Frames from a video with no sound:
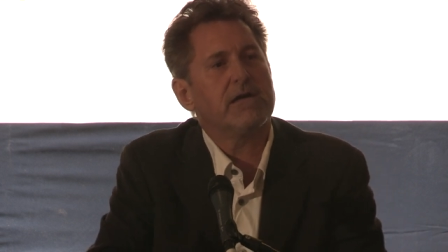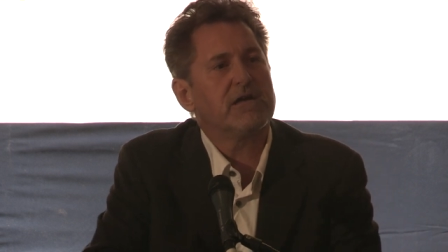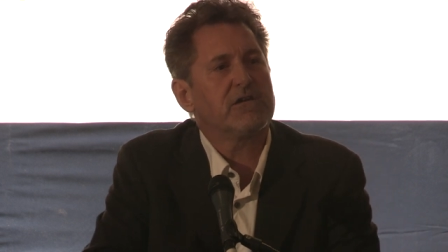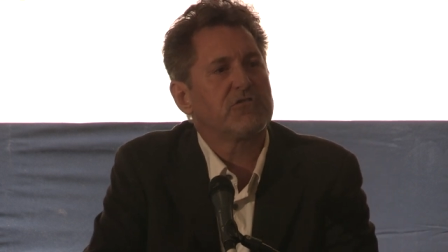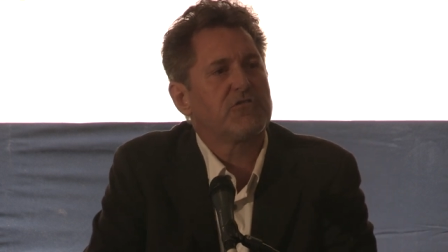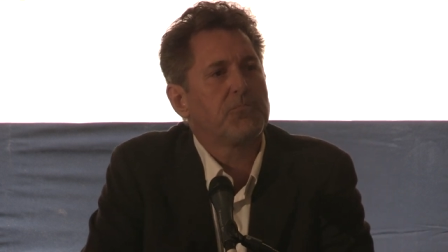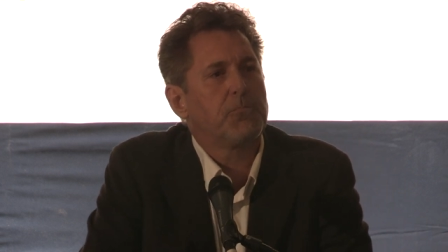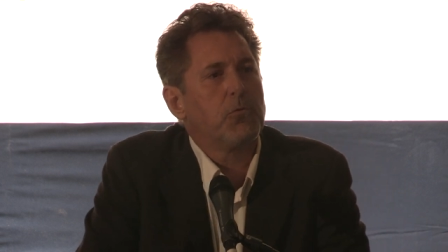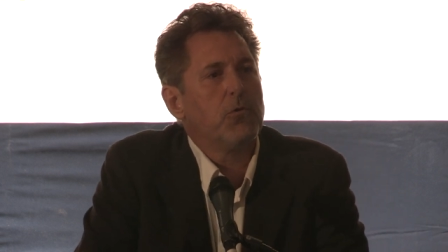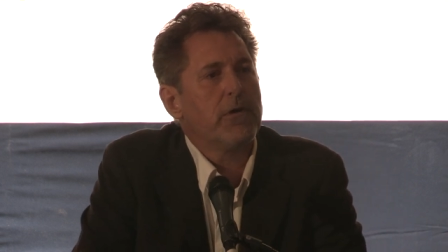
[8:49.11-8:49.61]

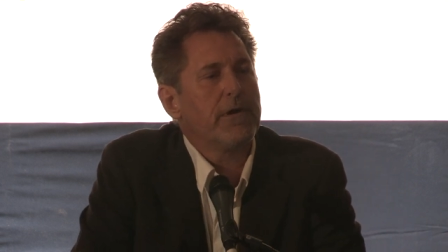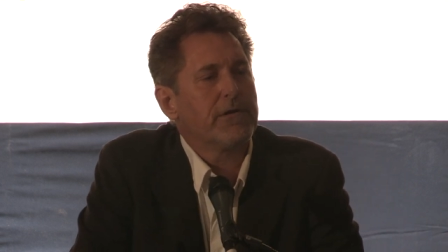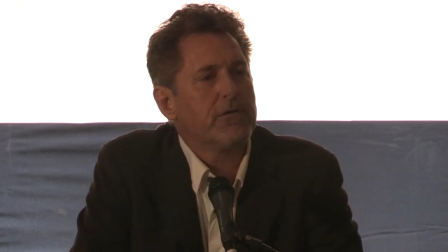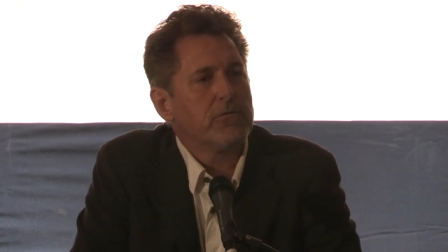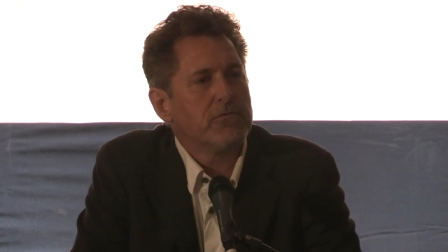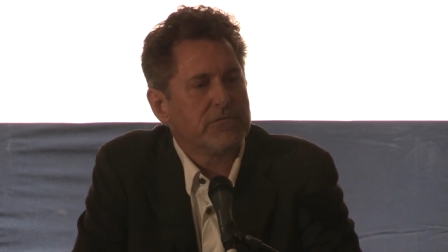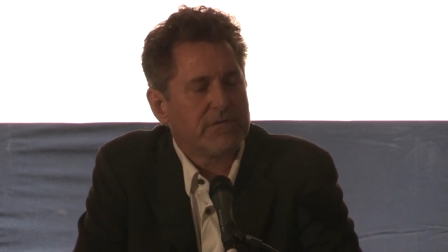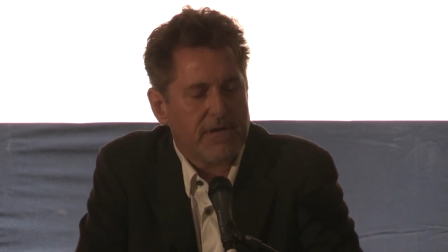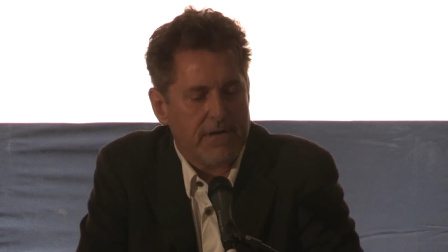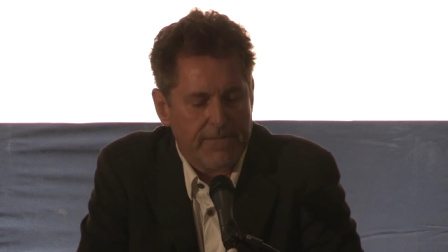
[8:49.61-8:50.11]

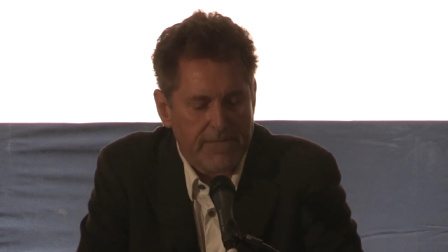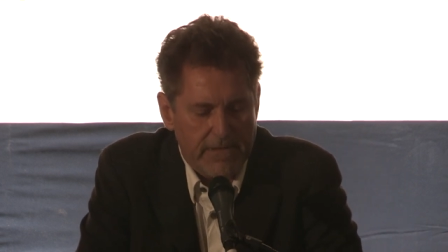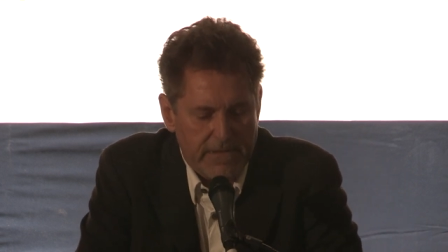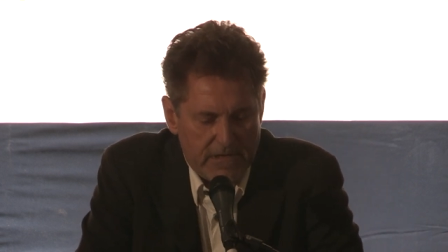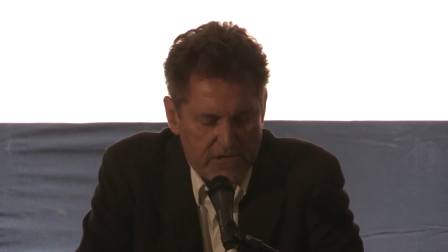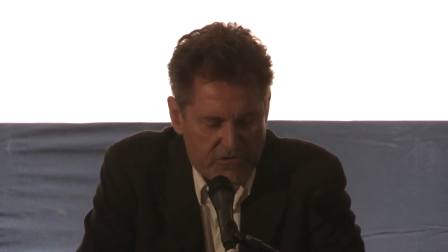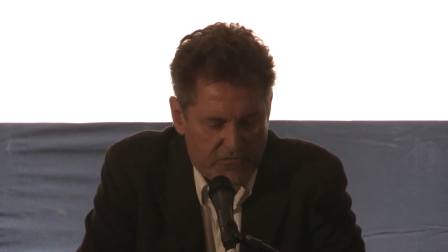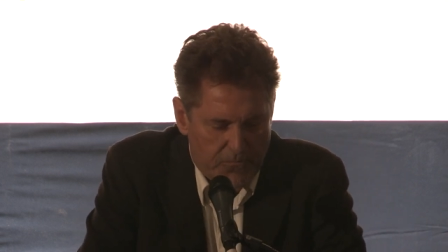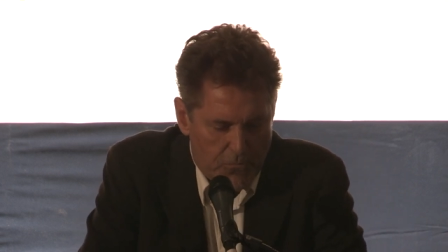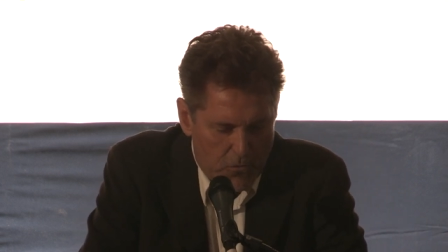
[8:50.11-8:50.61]
exploiters and the
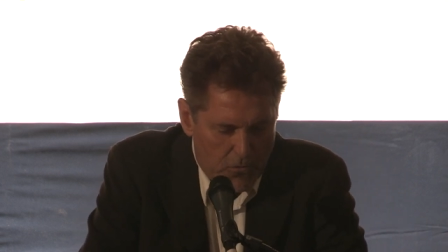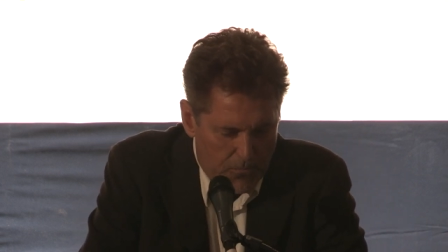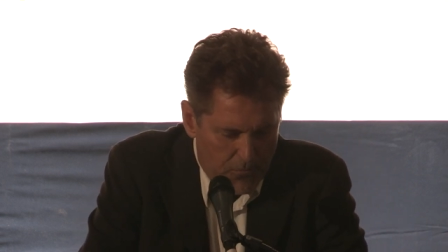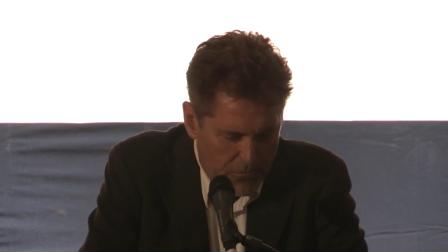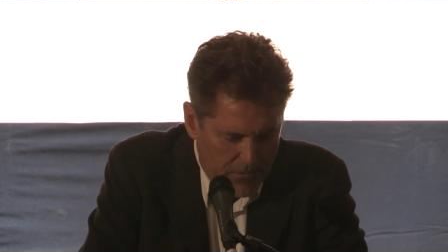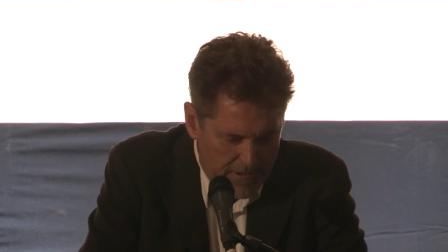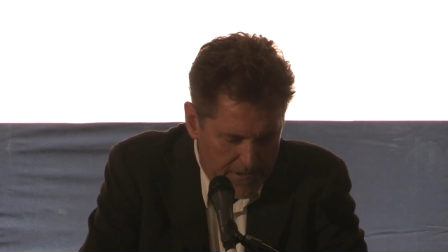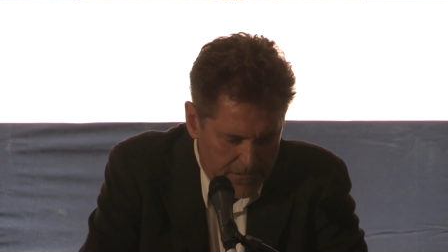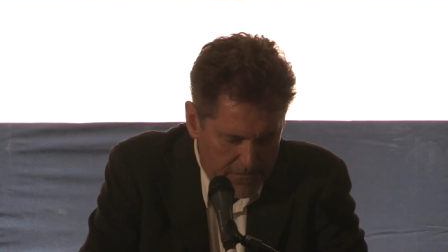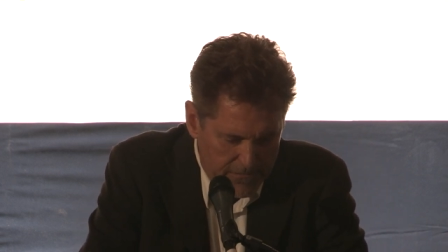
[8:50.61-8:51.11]

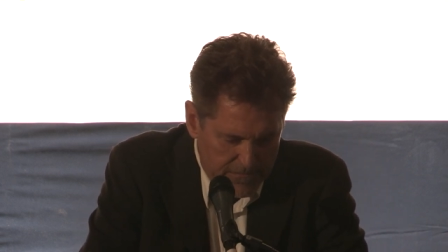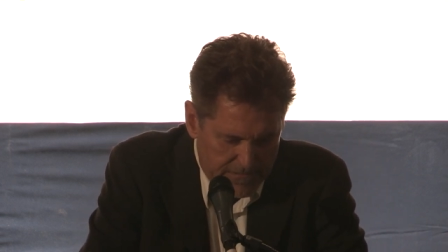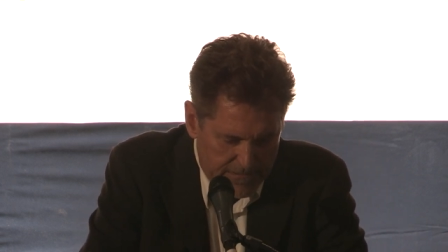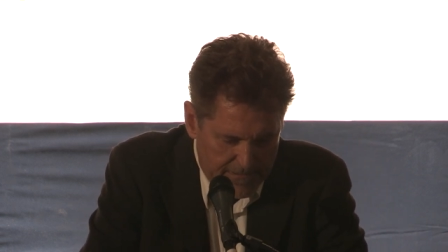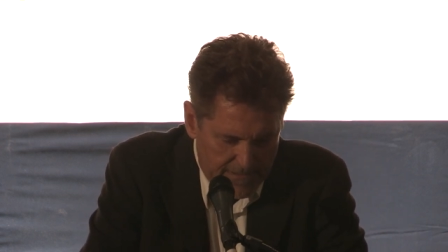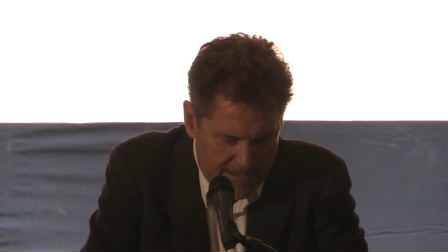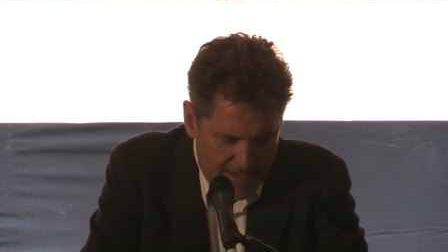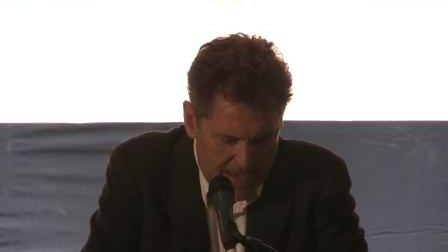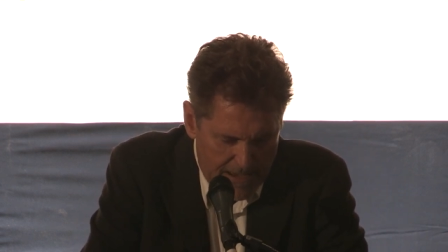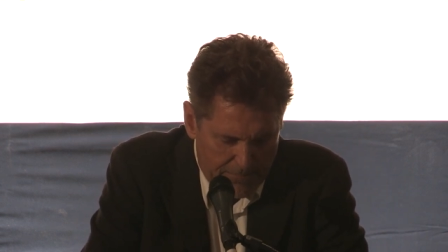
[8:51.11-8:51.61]
expropriators
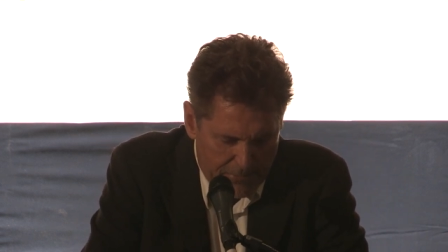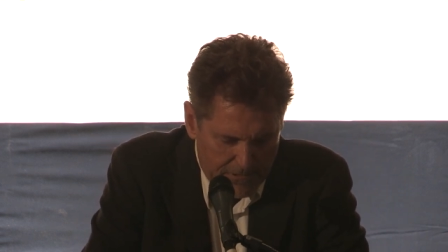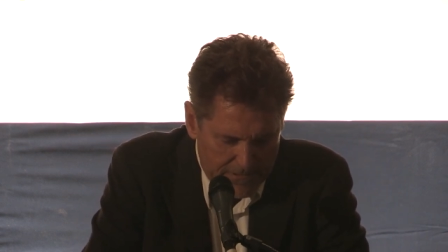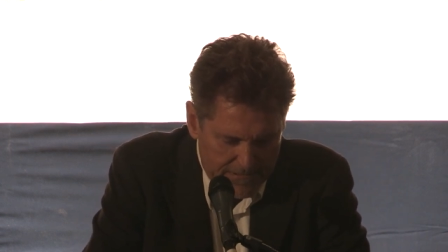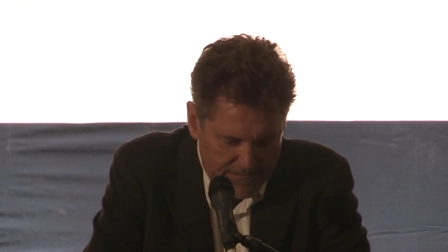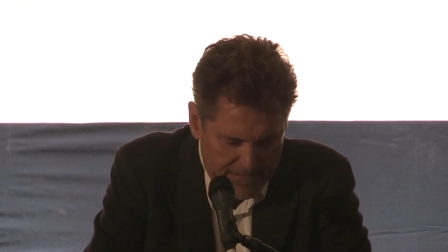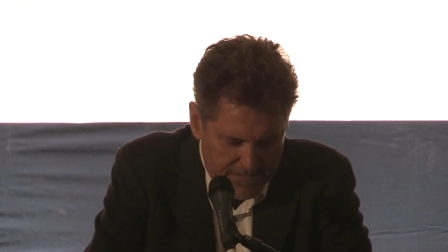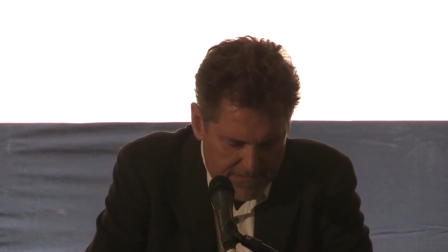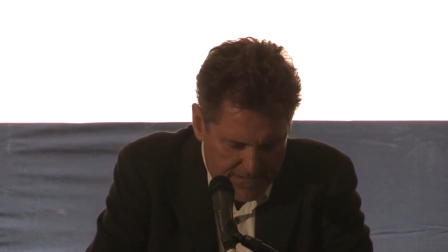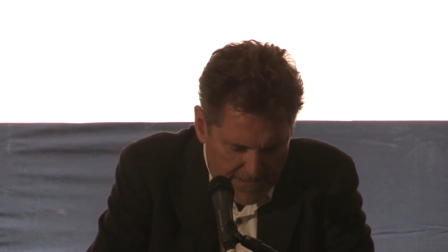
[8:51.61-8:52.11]
in
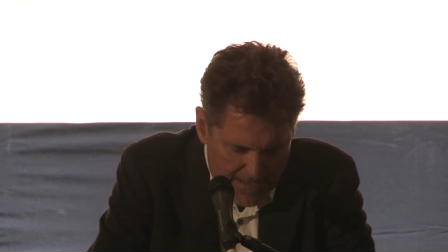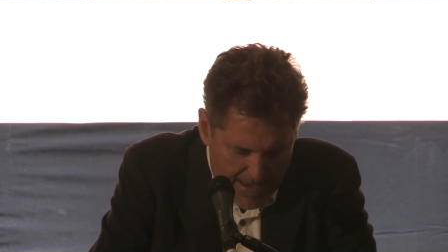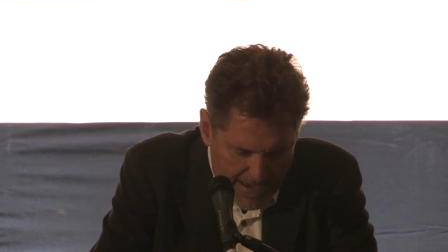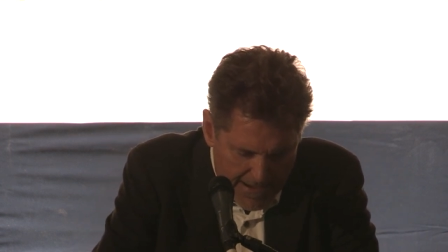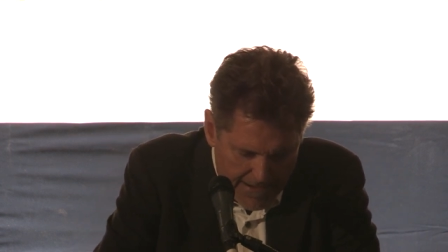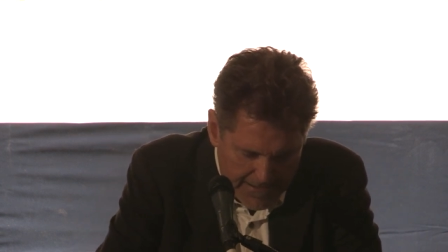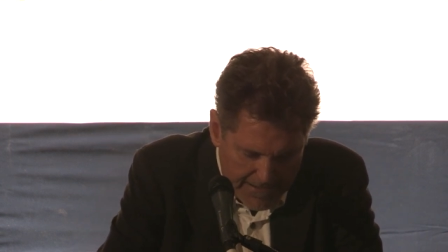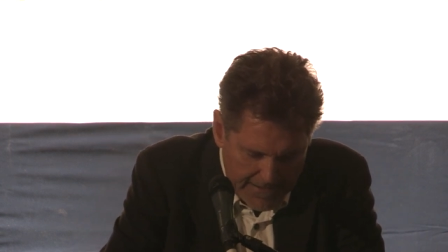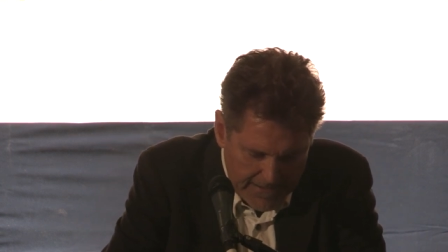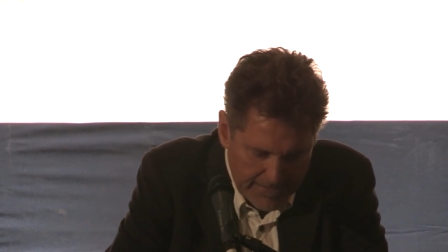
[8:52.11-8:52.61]
capitalist
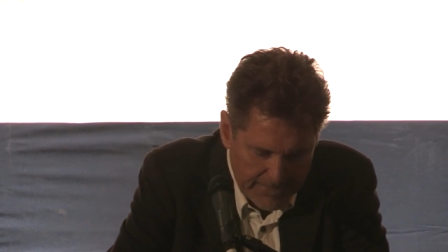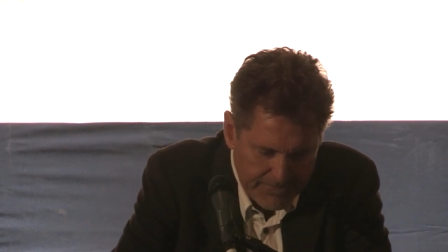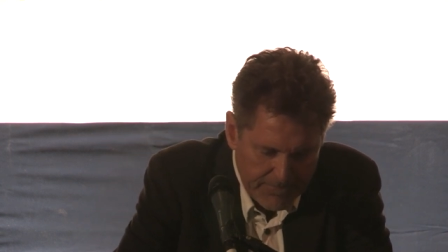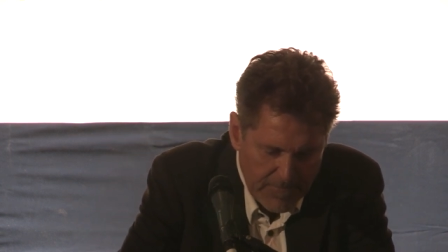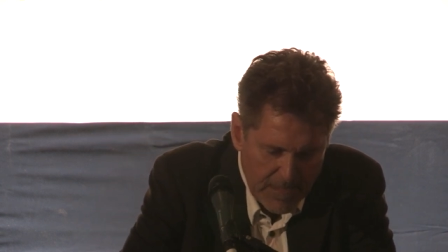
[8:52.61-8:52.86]
society.